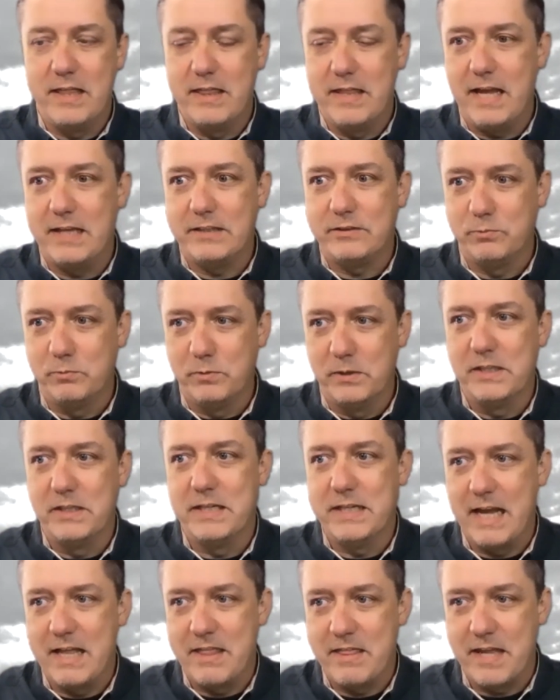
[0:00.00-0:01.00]
That's
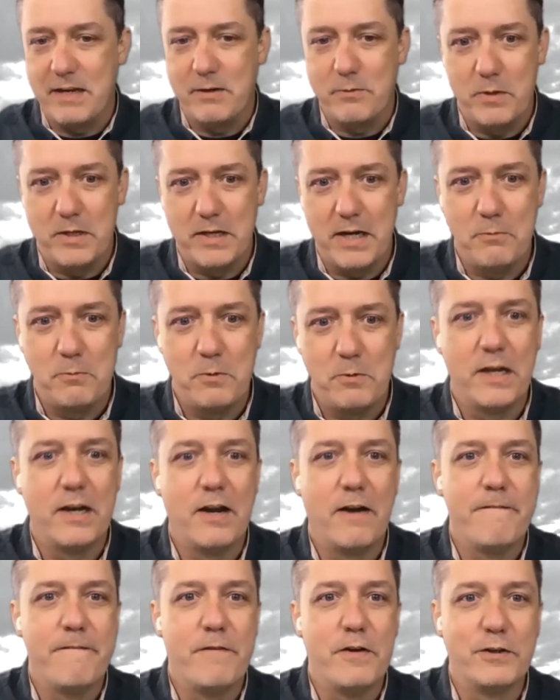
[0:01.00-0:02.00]
really, I think, what I want
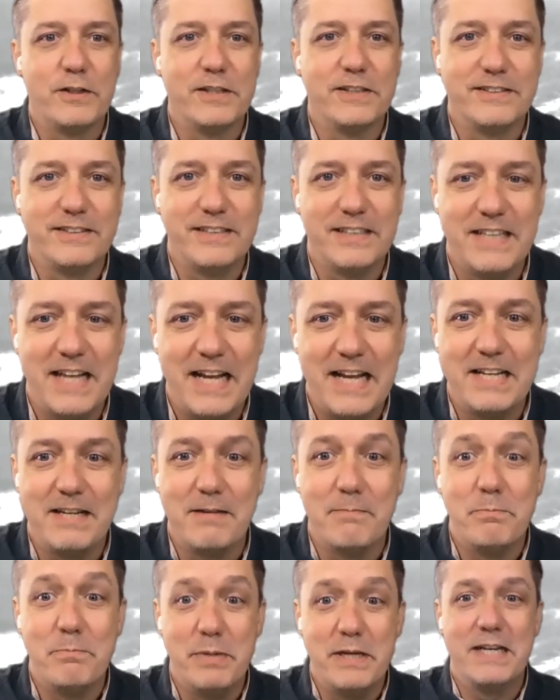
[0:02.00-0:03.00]
our focus today
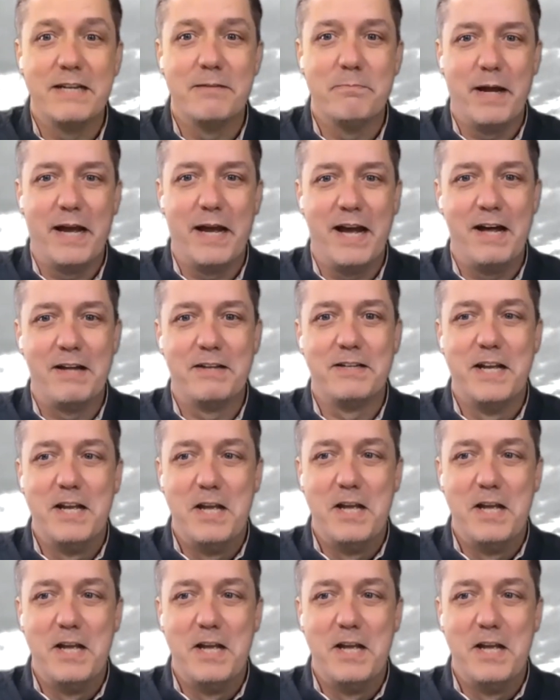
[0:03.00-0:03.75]
to be about.